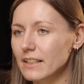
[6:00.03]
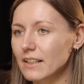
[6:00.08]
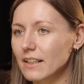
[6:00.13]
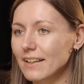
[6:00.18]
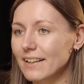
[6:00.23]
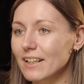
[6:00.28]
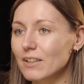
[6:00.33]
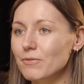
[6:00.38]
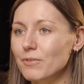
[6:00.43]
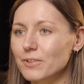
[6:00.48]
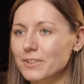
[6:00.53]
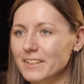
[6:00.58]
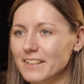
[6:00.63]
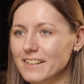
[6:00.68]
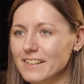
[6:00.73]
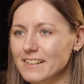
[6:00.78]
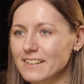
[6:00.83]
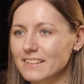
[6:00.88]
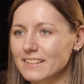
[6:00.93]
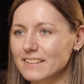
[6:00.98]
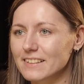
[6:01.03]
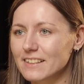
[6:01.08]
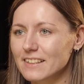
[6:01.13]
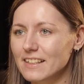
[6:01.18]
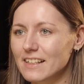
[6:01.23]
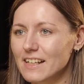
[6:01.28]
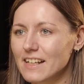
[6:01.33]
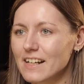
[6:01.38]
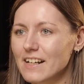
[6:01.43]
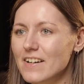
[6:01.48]
say, click 14.
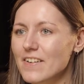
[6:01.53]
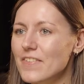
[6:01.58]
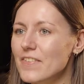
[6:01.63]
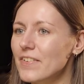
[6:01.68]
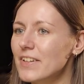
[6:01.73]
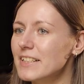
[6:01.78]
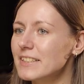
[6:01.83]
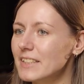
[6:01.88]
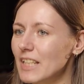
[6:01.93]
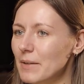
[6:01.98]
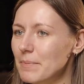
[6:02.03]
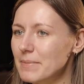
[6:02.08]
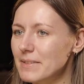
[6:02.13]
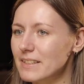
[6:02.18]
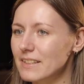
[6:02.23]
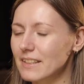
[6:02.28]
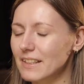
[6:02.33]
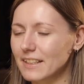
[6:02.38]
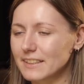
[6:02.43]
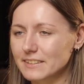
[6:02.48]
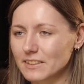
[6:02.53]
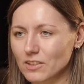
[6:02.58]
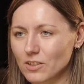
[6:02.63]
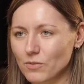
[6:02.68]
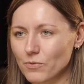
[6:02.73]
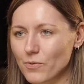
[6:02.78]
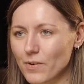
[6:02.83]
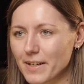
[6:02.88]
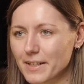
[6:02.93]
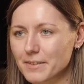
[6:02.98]
3 steps instead
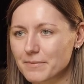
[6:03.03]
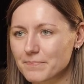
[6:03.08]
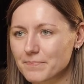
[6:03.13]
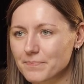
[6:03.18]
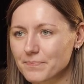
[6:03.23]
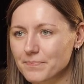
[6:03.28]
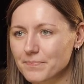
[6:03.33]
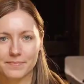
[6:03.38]
of 1.